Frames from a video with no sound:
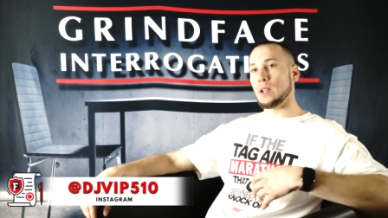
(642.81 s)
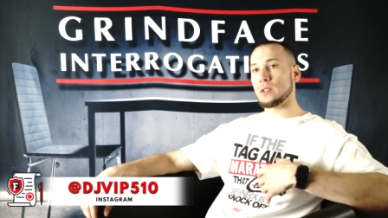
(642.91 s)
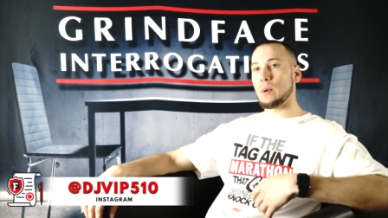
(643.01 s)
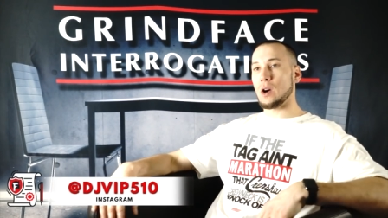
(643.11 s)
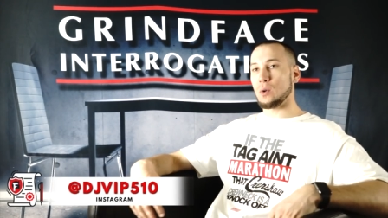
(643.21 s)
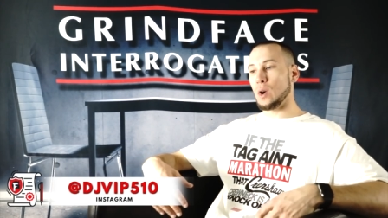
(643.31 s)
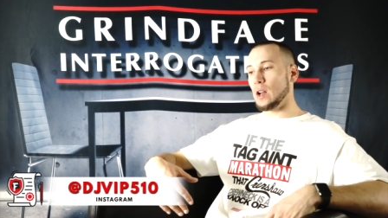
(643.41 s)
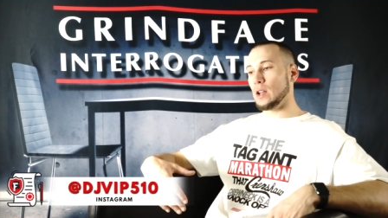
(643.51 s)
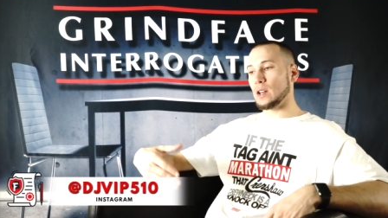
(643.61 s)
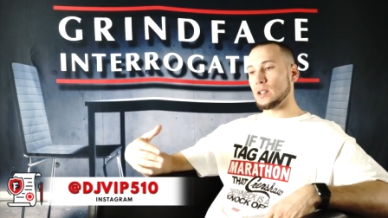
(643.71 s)
It's about
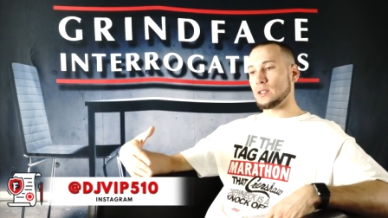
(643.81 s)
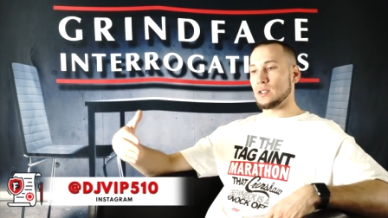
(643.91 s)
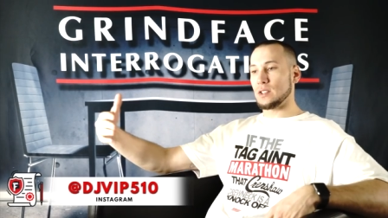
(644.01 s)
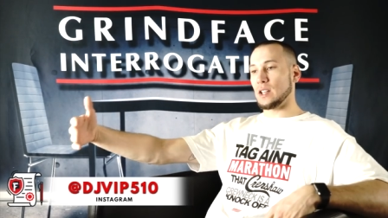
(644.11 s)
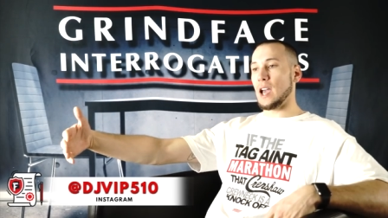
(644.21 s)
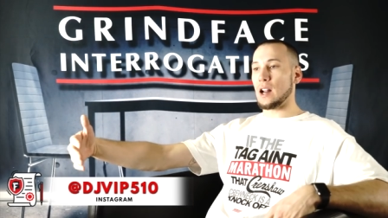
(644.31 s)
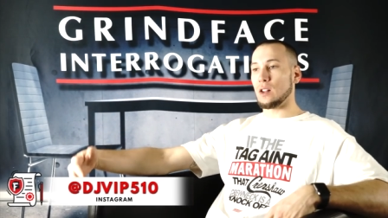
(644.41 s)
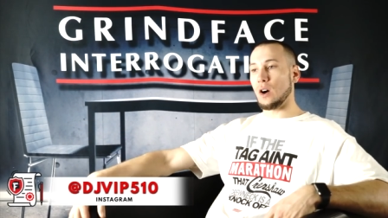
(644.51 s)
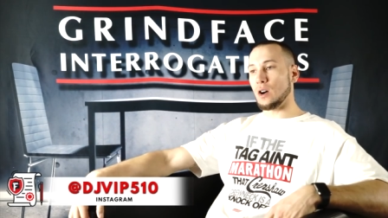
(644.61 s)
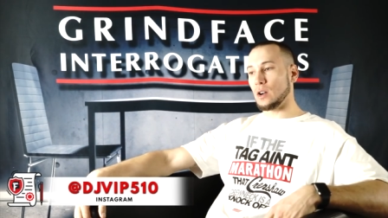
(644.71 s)
creating a consistent
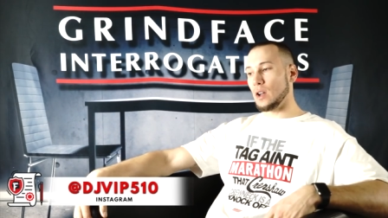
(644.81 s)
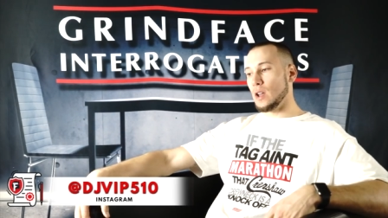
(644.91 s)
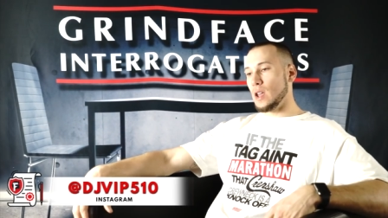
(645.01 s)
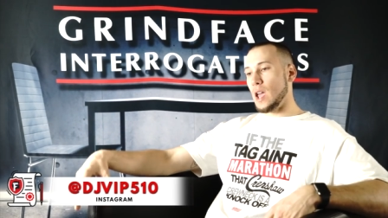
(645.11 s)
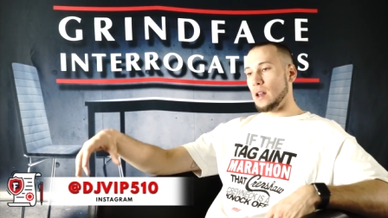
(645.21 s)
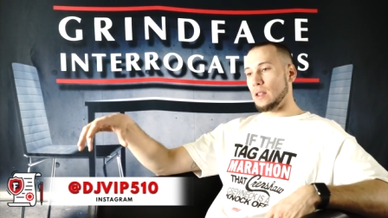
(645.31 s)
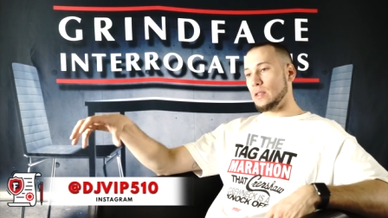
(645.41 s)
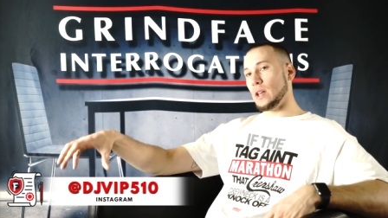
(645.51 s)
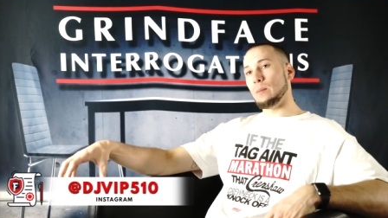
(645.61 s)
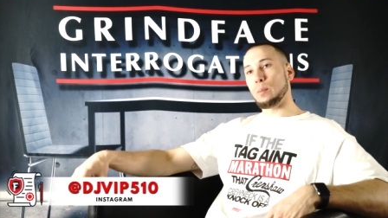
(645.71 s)
catalog and a
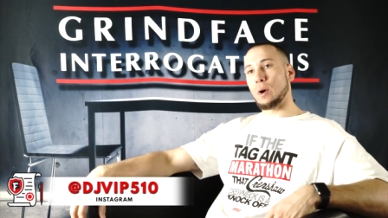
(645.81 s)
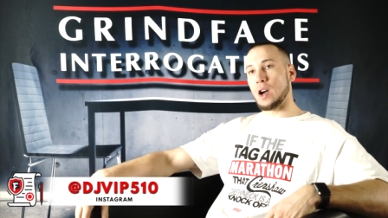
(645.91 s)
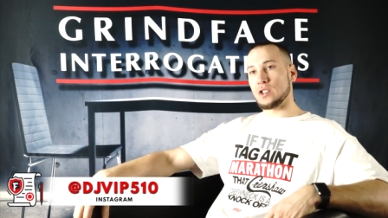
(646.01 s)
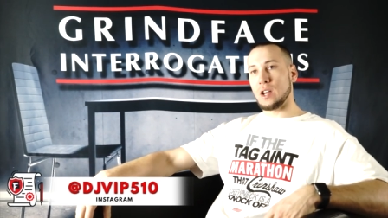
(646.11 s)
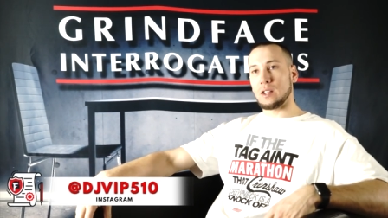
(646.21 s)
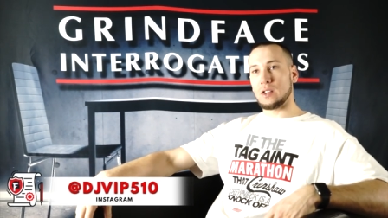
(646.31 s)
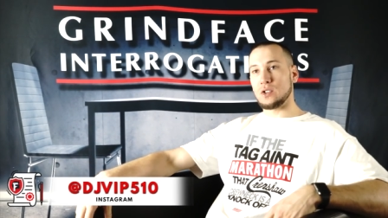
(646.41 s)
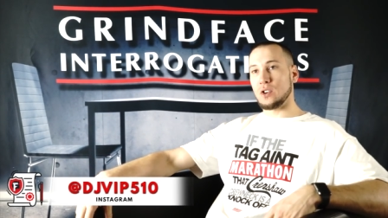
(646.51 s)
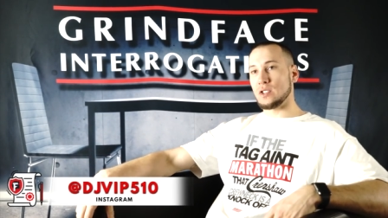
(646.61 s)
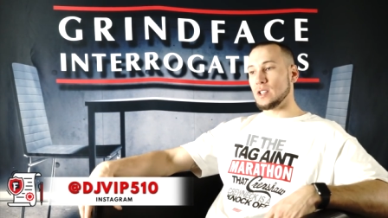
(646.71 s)
themed project. As
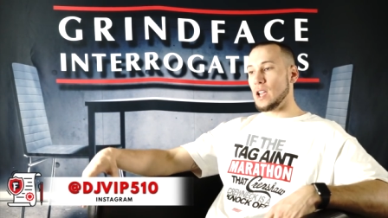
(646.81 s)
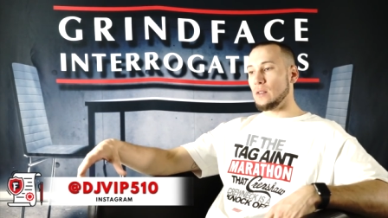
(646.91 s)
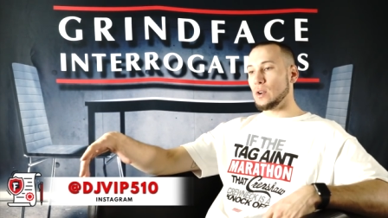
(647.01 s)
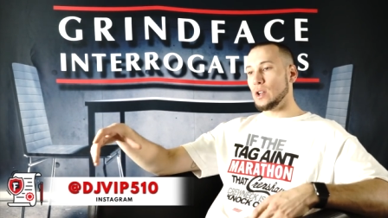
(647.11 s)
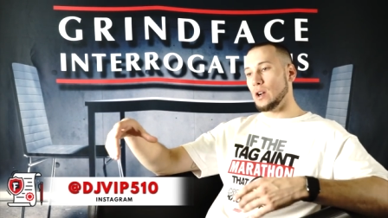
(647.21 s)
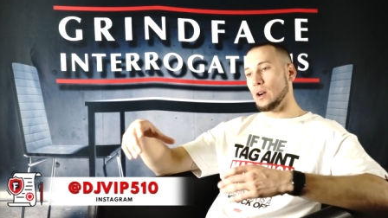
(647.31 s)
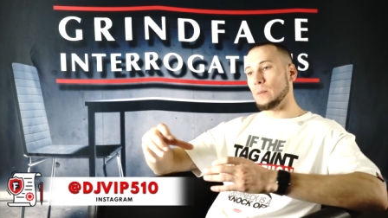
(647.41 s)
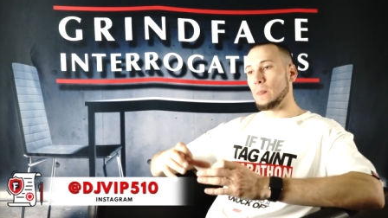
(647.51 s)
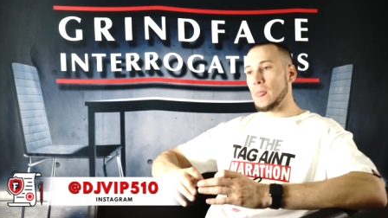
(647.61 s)
you could see every year,